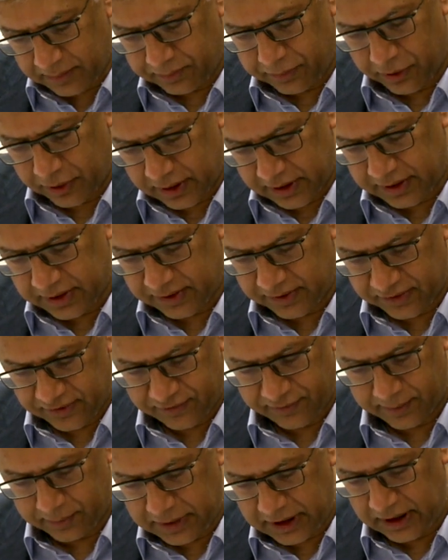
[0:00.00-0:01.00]

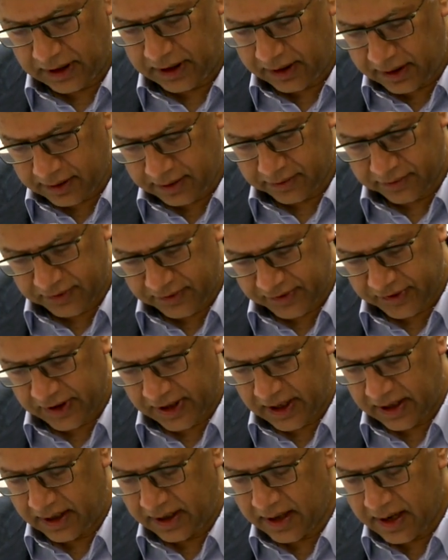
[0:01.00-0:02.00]
bulletins from the ether
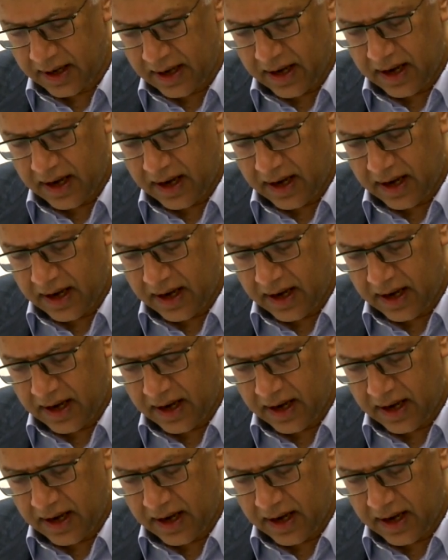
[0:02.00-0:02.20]
say,